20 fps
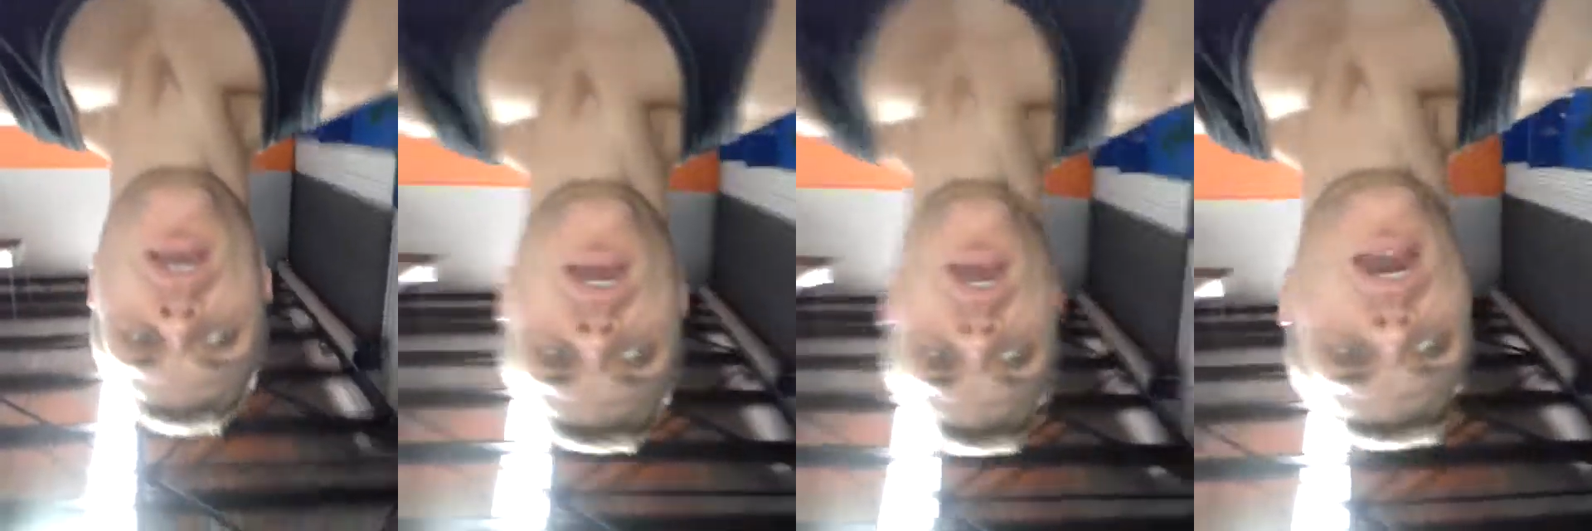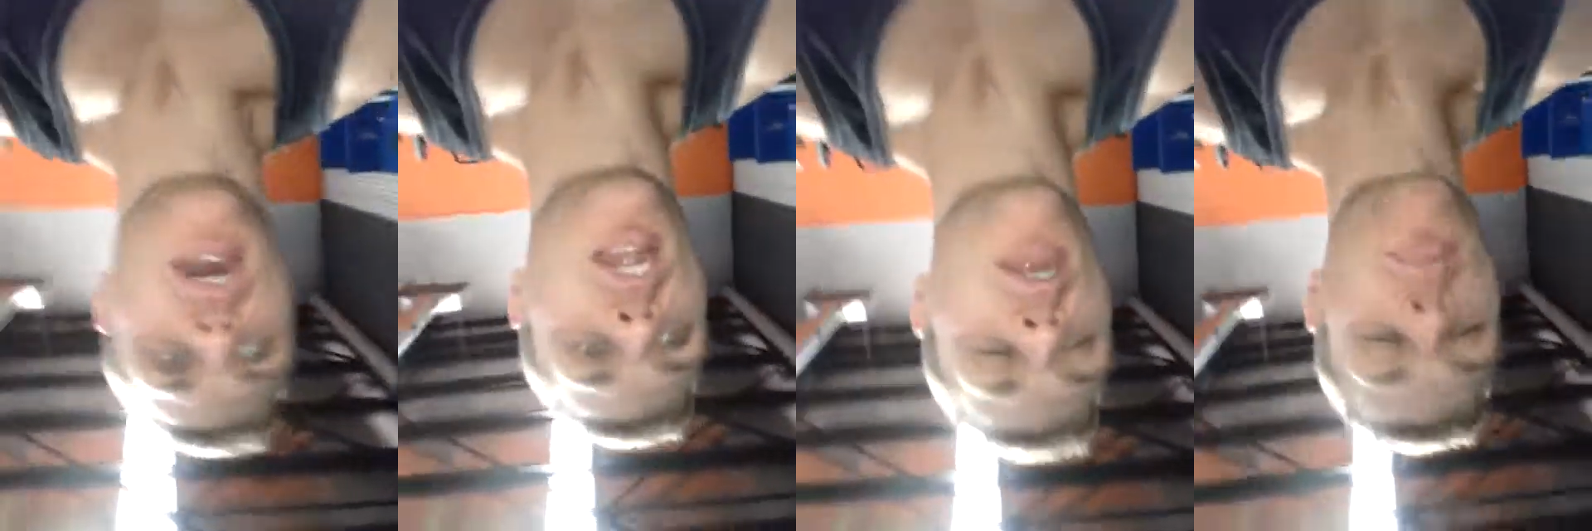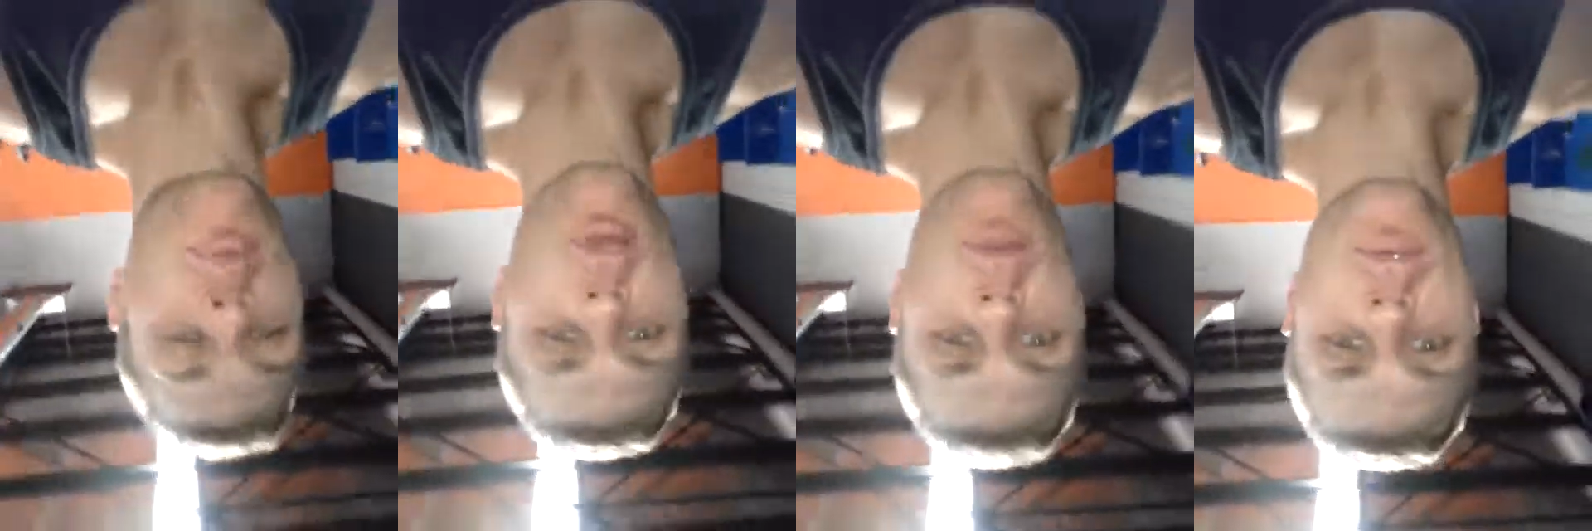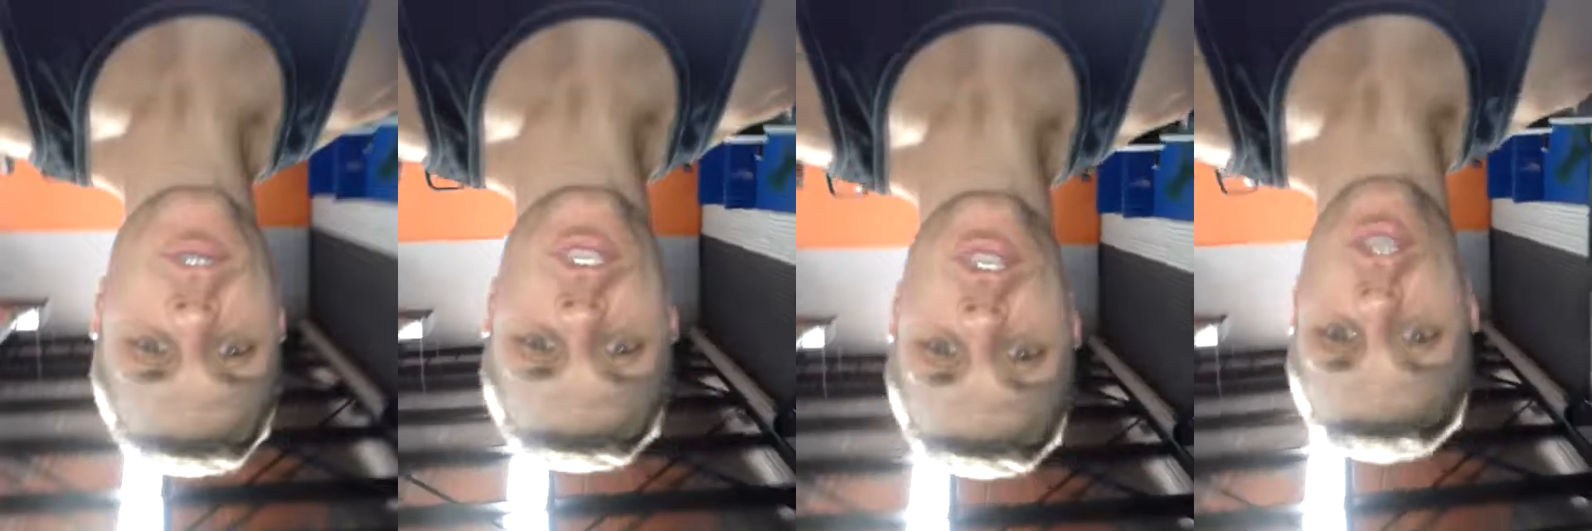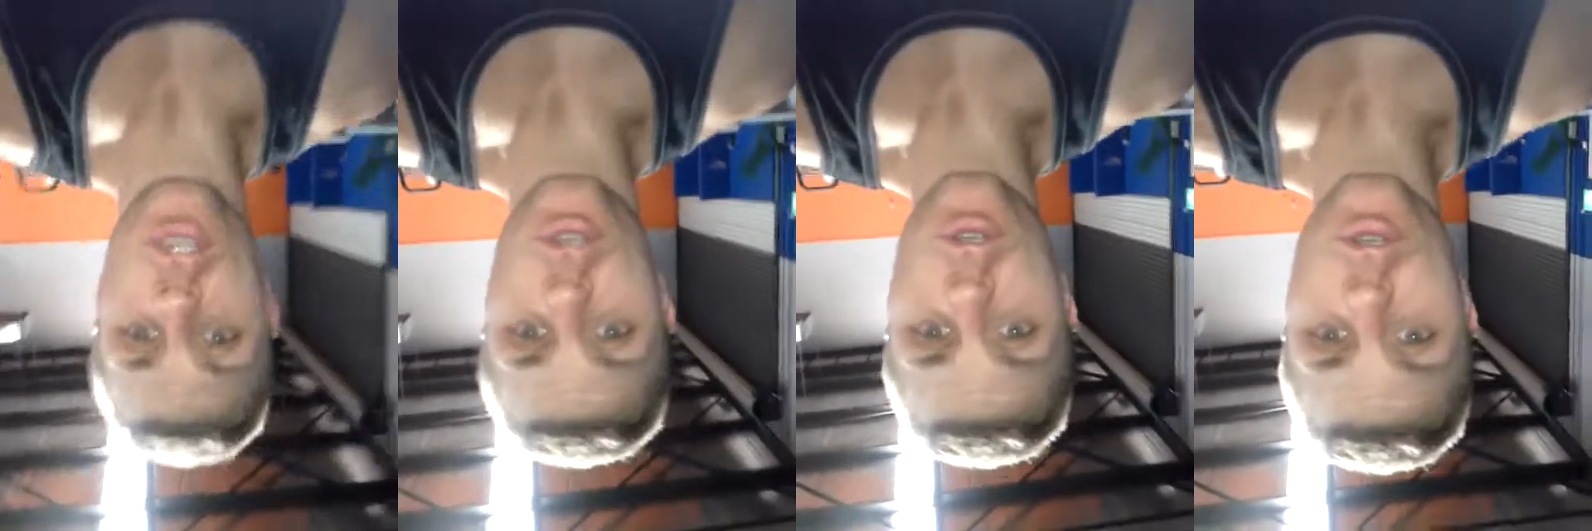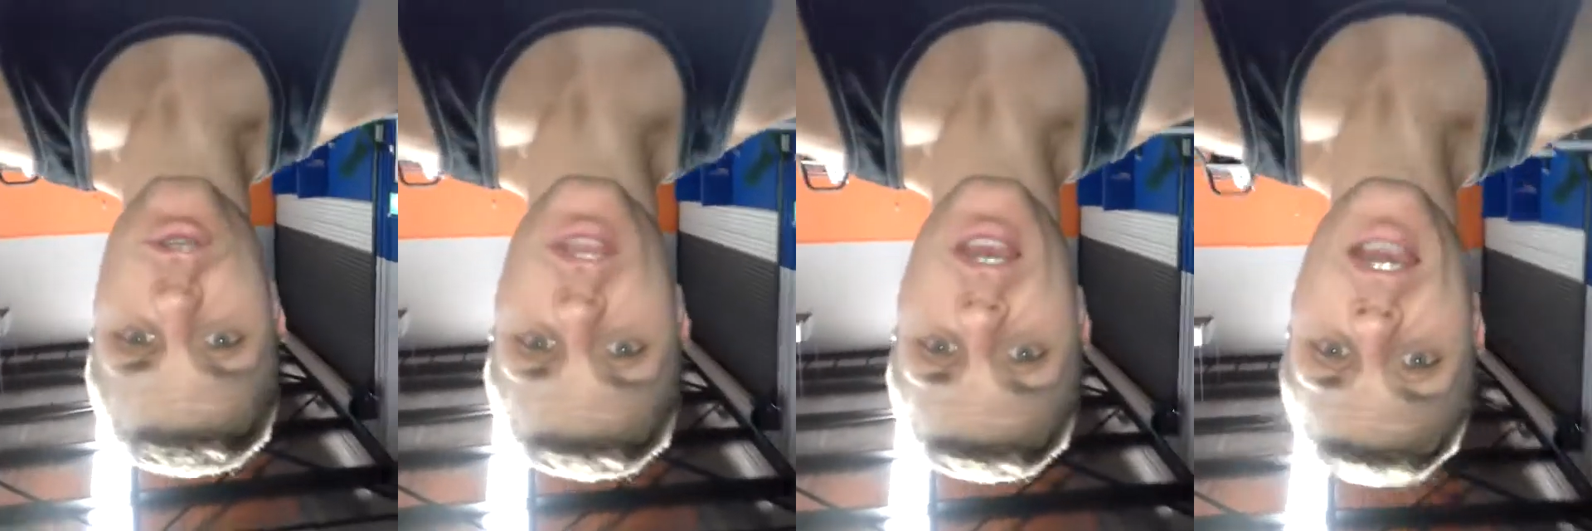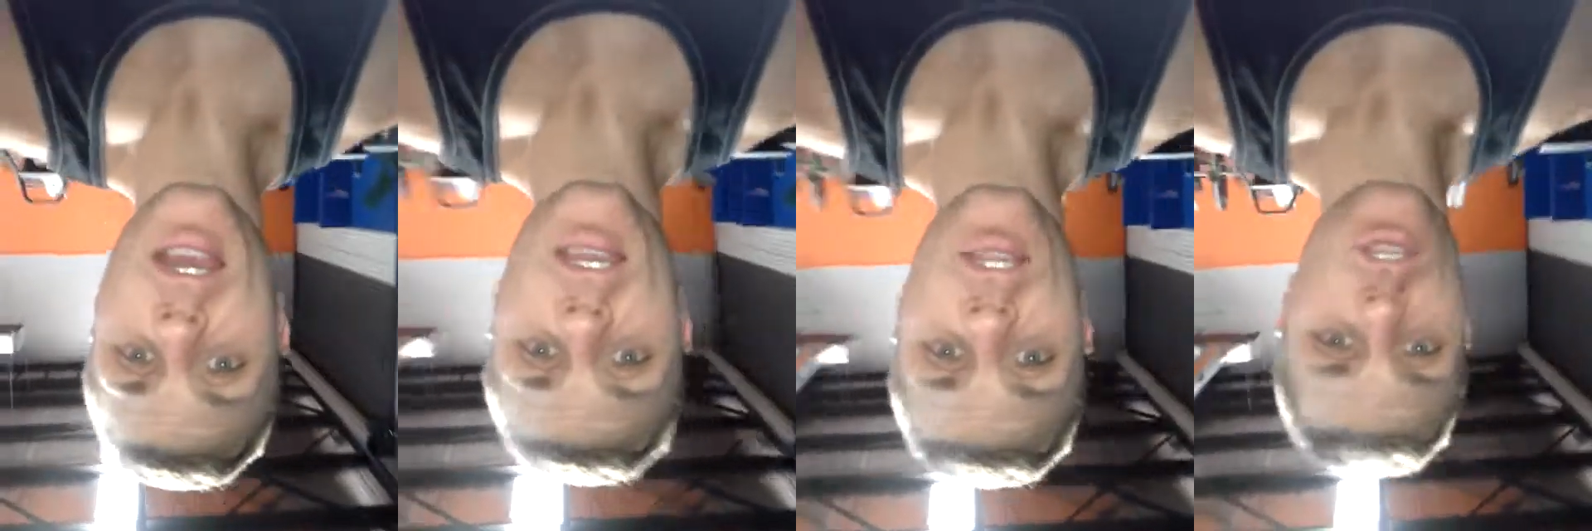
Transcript: And I promise you do that,